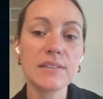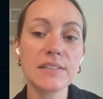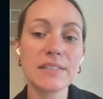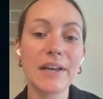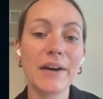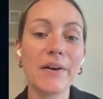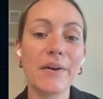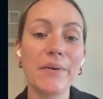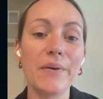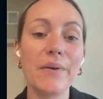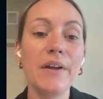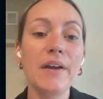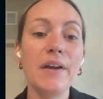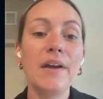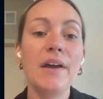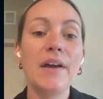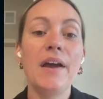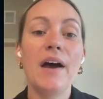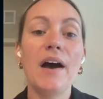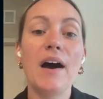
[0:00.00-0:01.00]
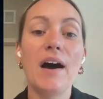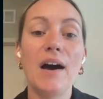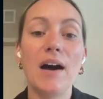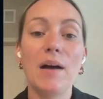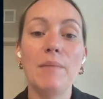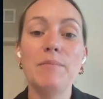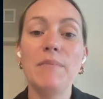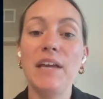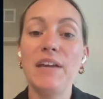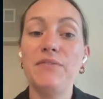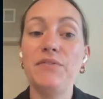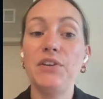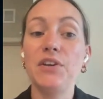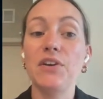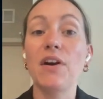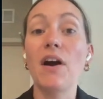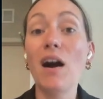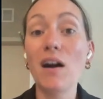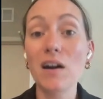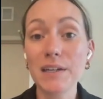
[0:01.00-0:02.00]
So
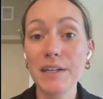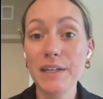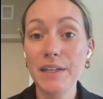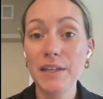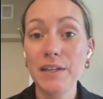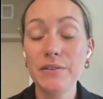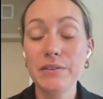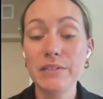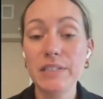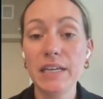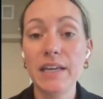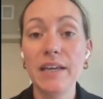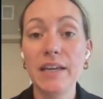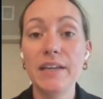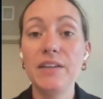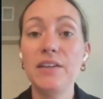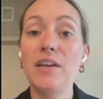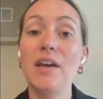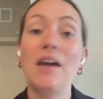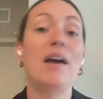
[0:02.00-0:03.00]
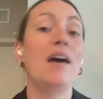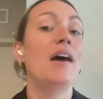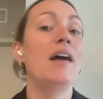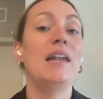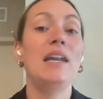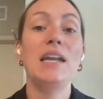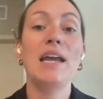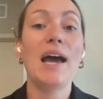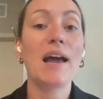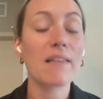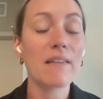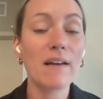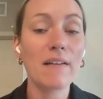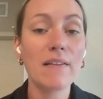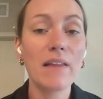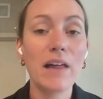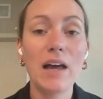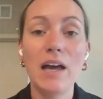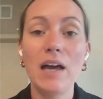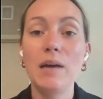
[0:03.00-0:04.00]
if you're already using an
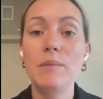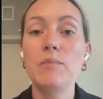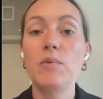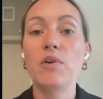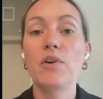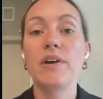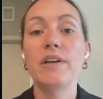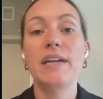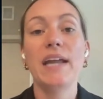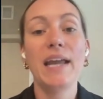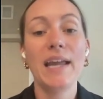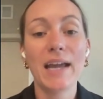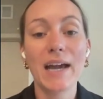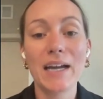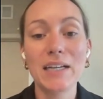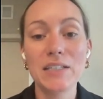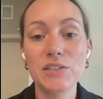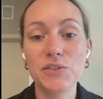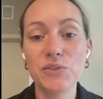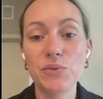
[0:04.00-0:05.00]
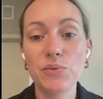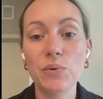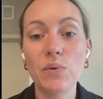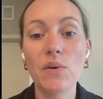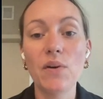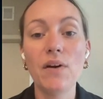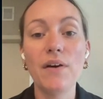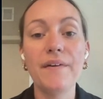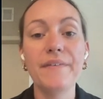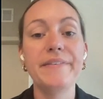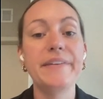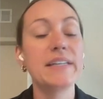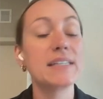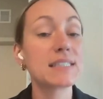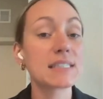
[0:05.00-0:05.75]
LLM or an AI tool,